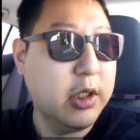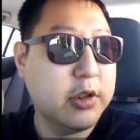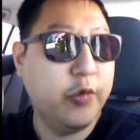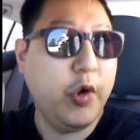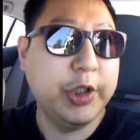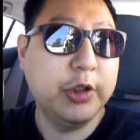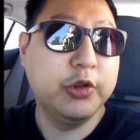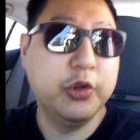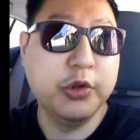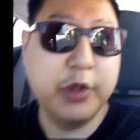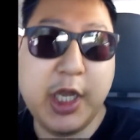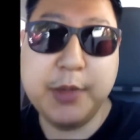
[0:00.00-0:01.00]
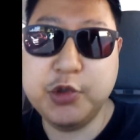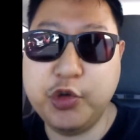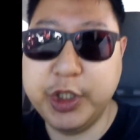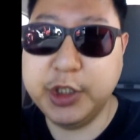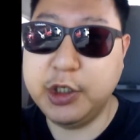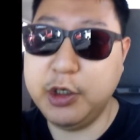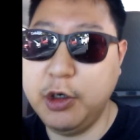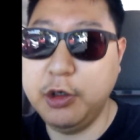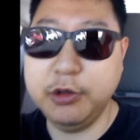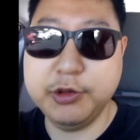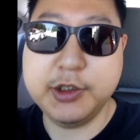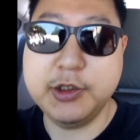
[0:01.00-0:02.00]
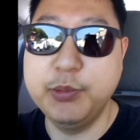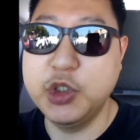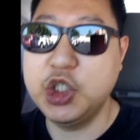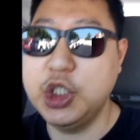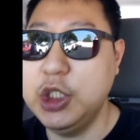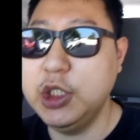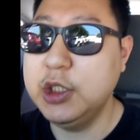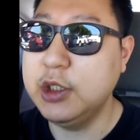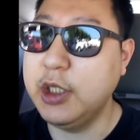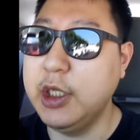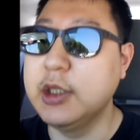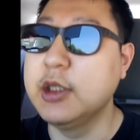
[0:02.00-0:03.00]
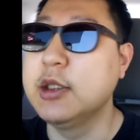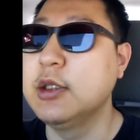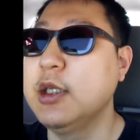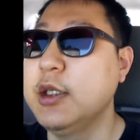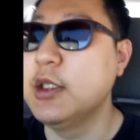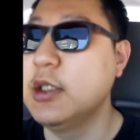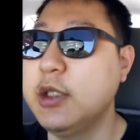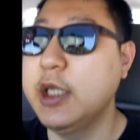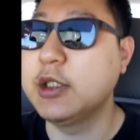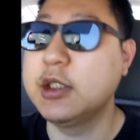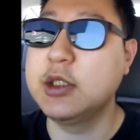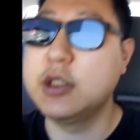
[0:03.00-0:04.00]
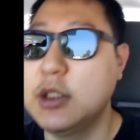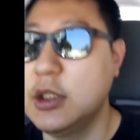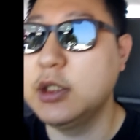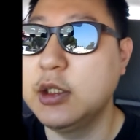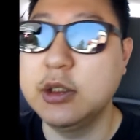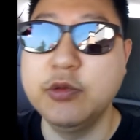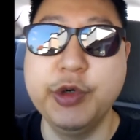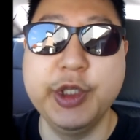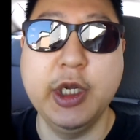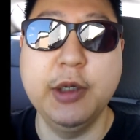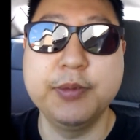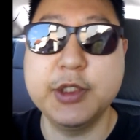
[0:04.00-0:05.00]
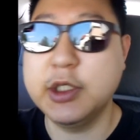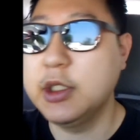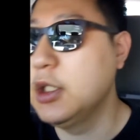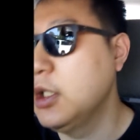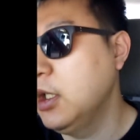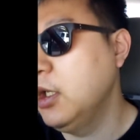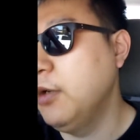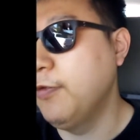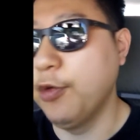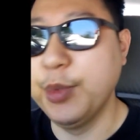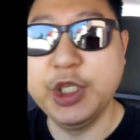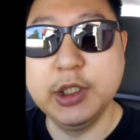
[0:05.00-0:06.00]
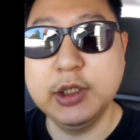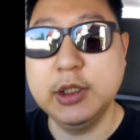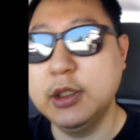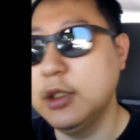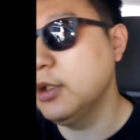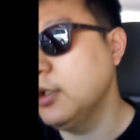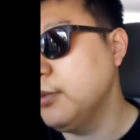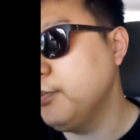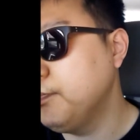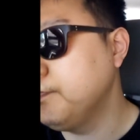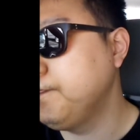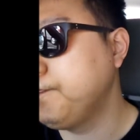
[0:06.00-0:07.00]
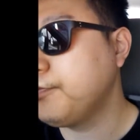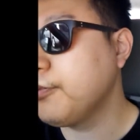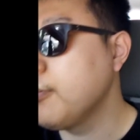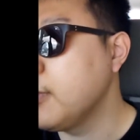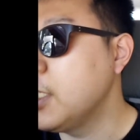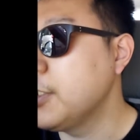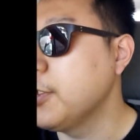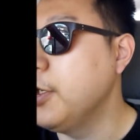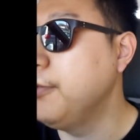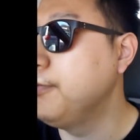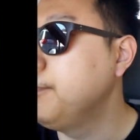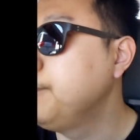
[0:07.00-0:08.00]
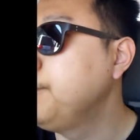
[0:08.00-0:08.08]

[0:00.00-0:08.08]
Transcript: So rather do hamstring curls machine and I think that's really helps for me. Uh, so.